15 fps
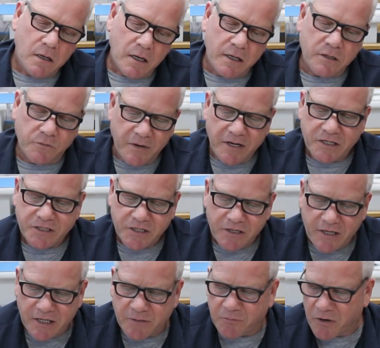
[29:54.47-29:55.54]
And the reason you
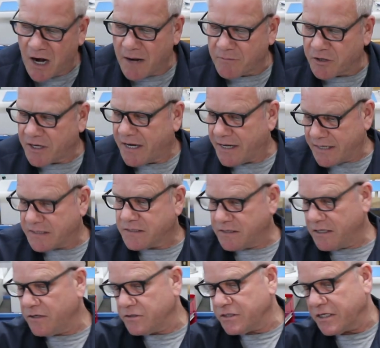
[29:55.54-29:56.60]
need the primer kit is,
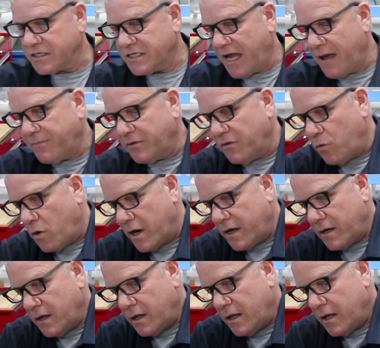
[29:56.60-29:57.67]
and here's an example of
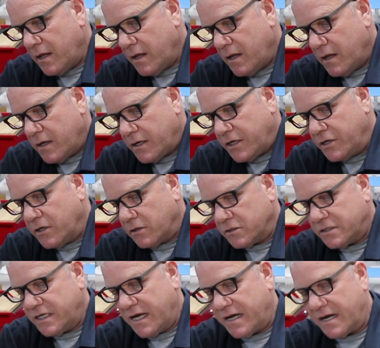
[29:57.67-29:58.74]
one, you don't
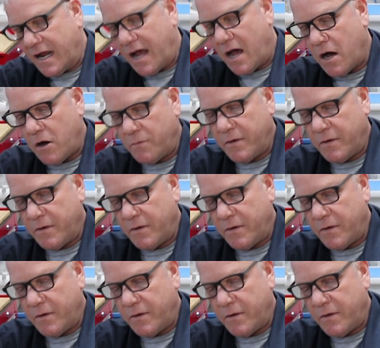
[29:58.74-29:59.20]
see it now,